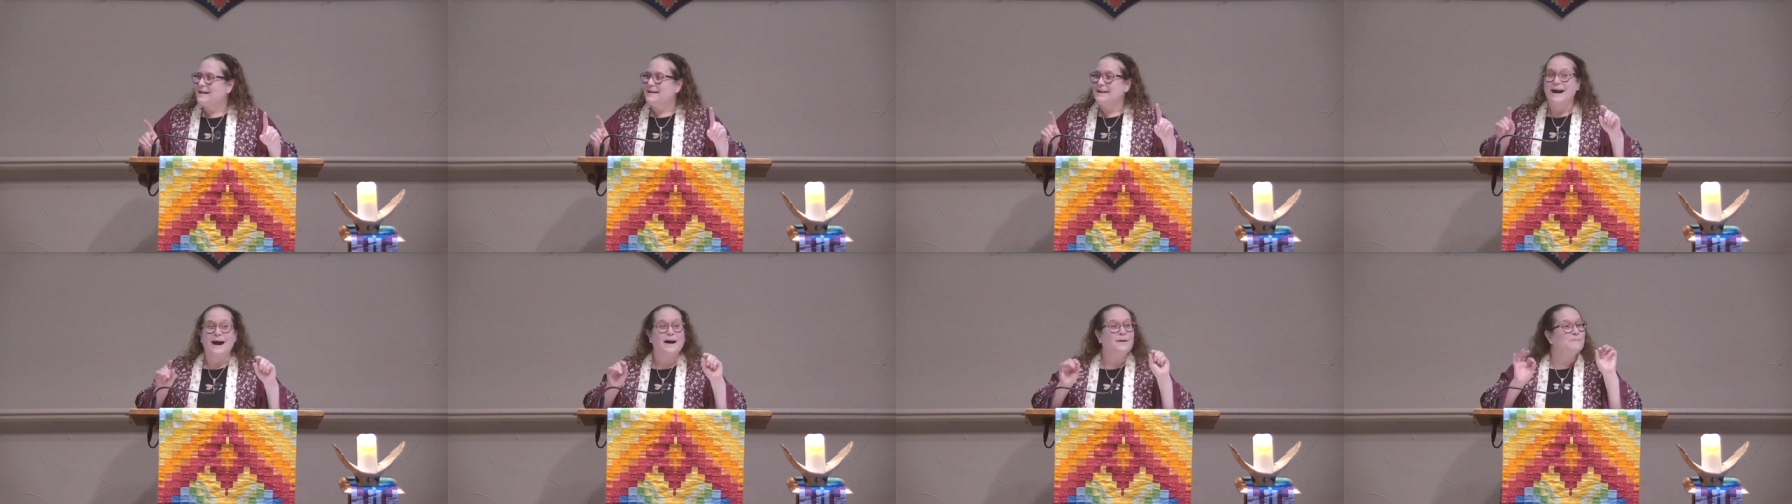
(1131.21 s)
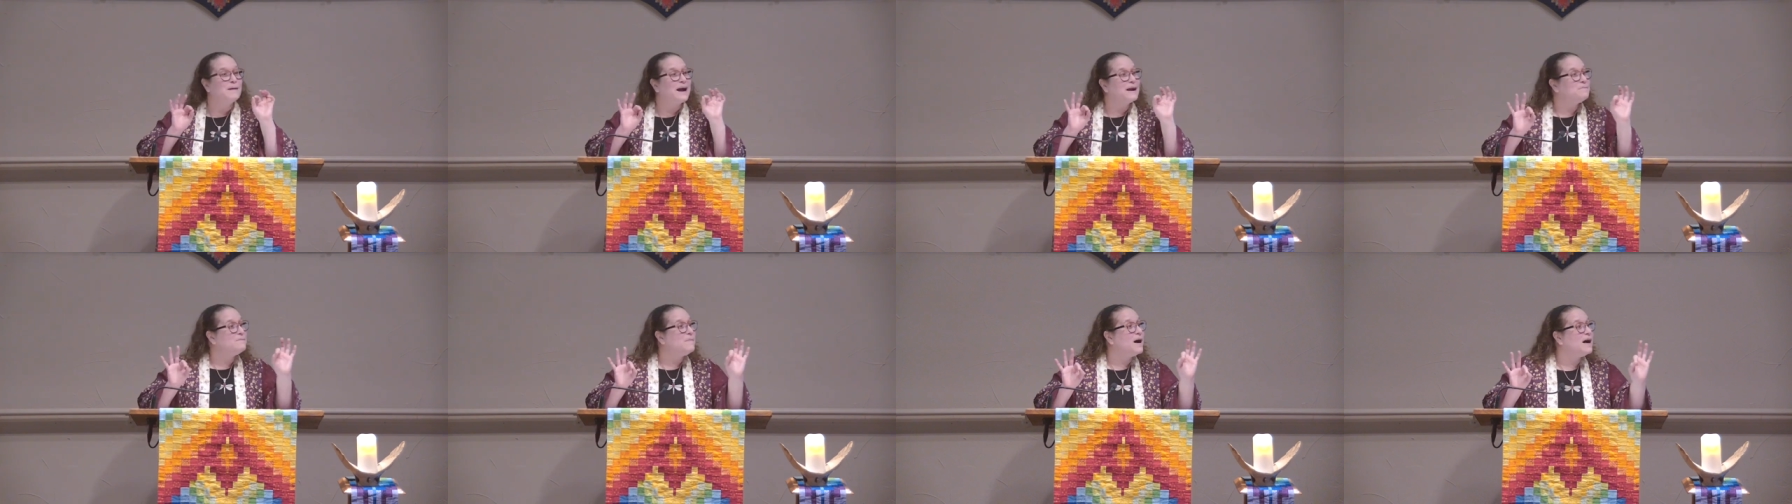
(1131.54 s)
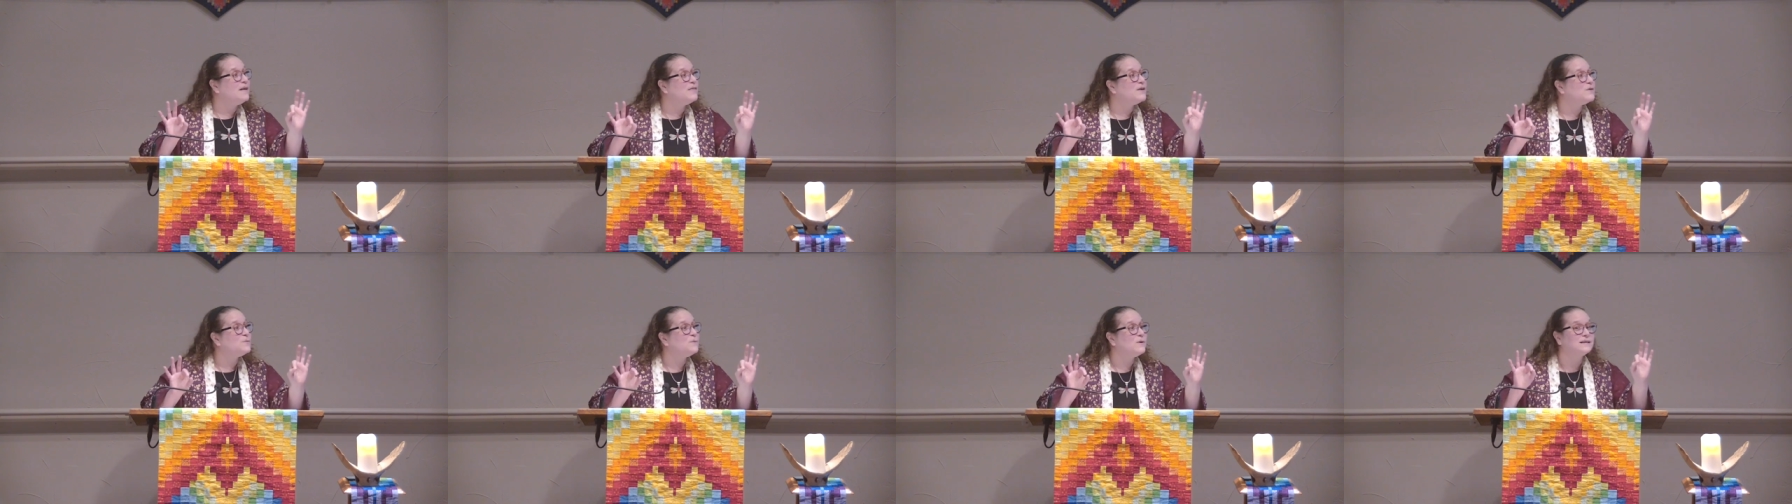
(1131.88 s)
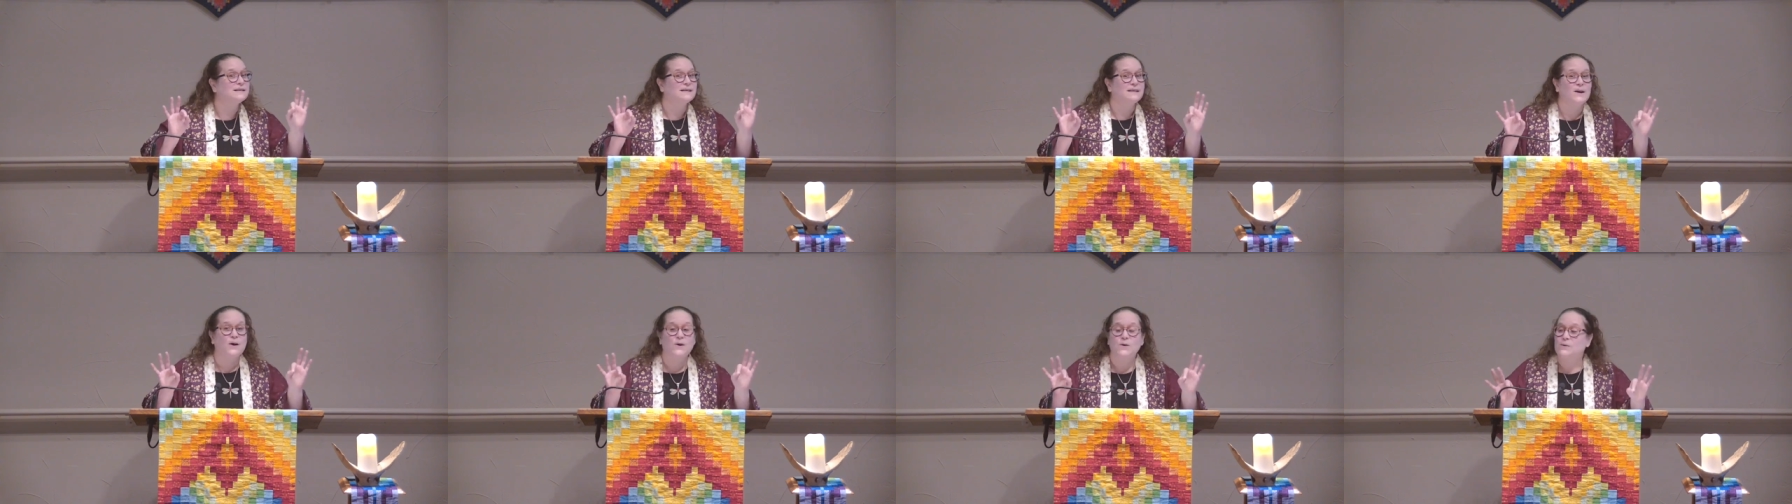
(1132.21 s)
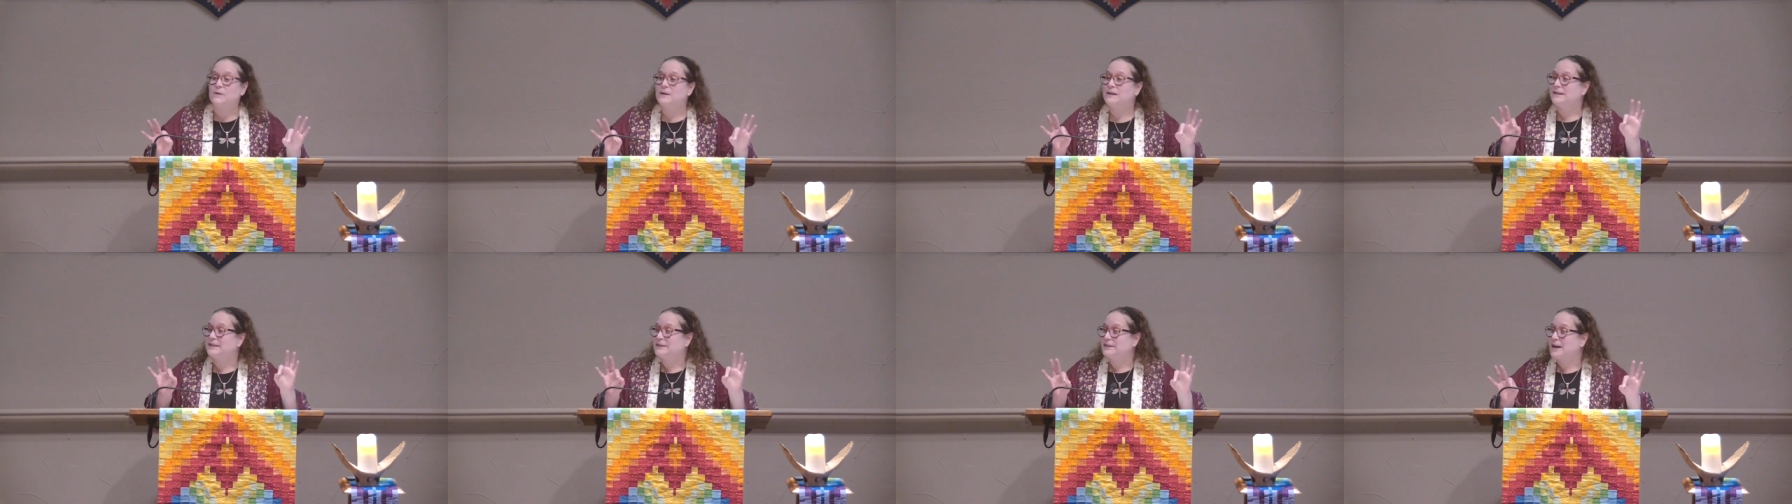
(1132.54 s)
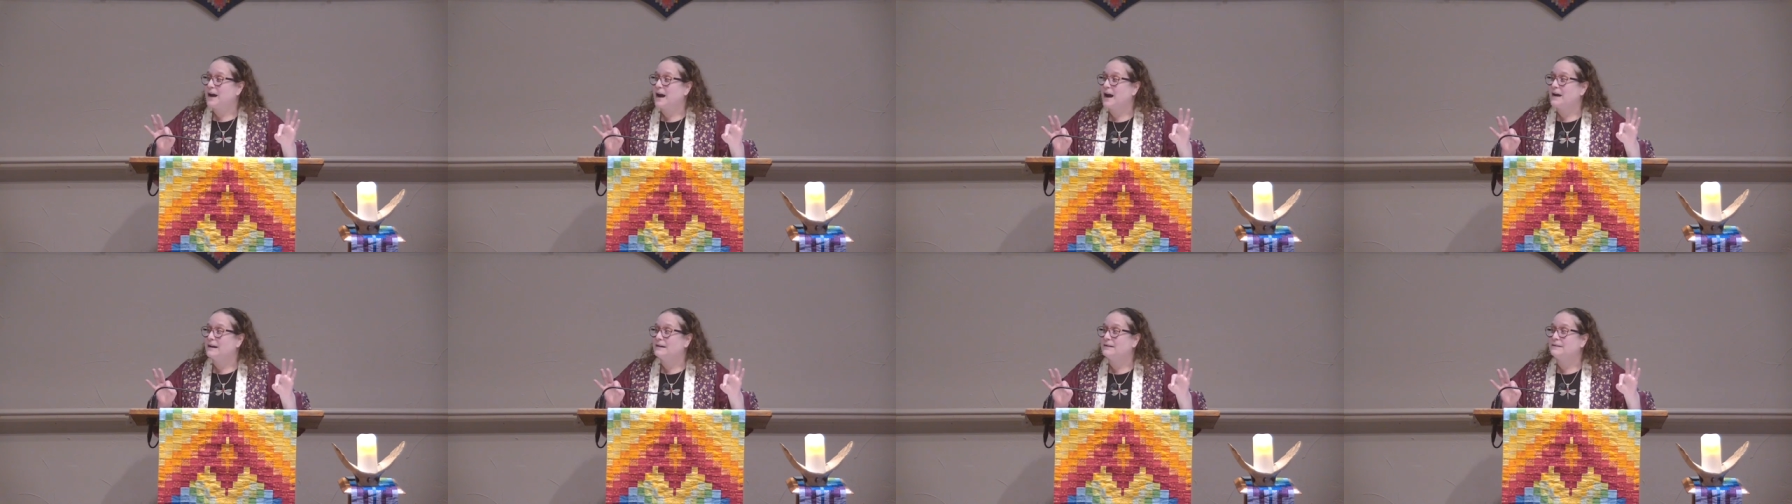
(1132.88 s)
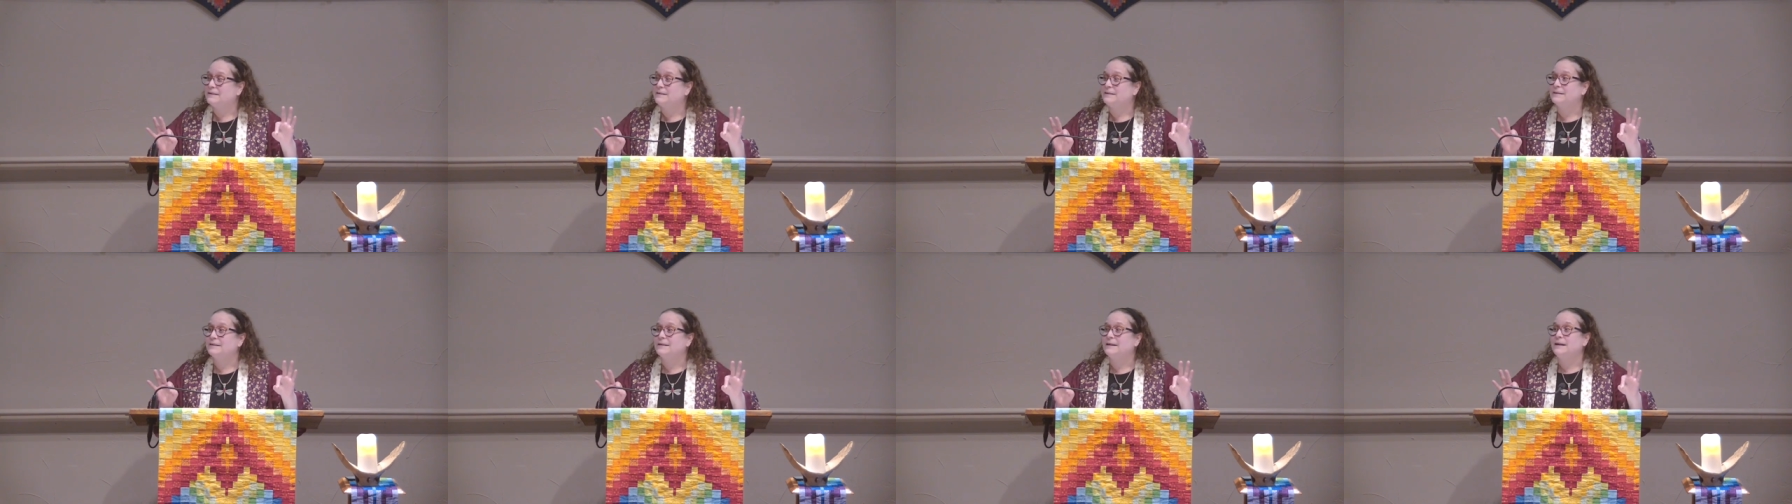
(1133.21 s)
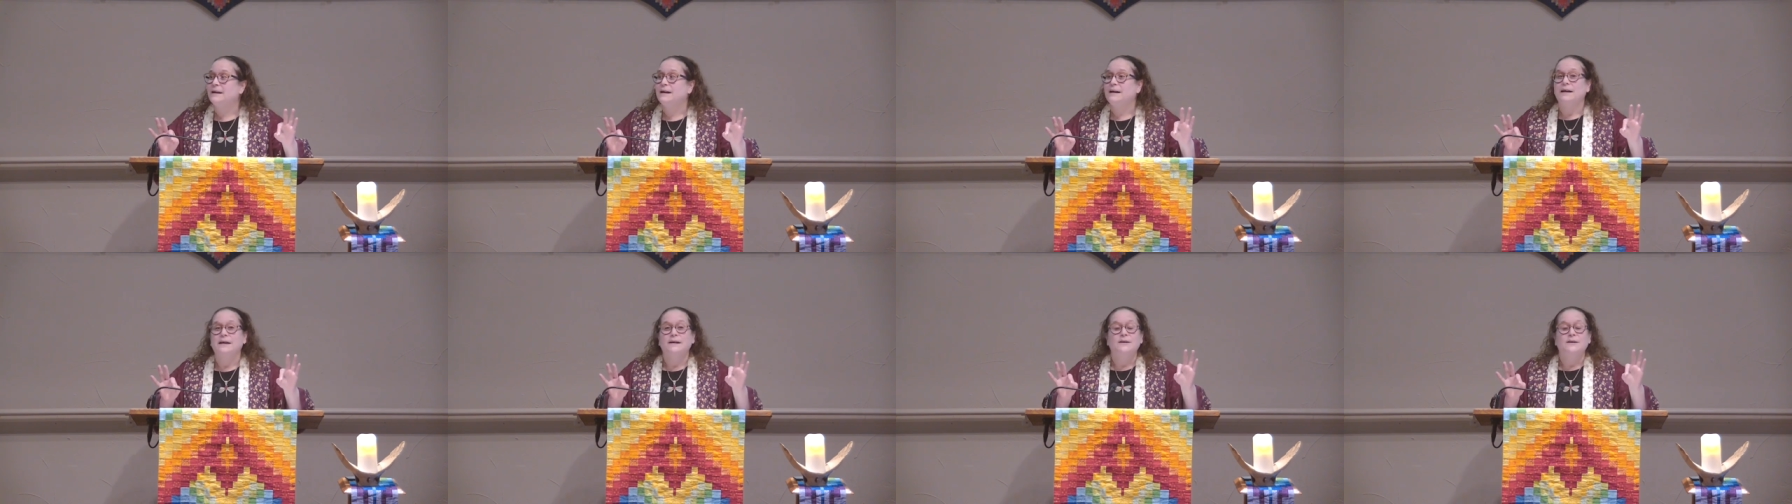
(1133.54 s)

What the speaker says: Now, my mother was an only child,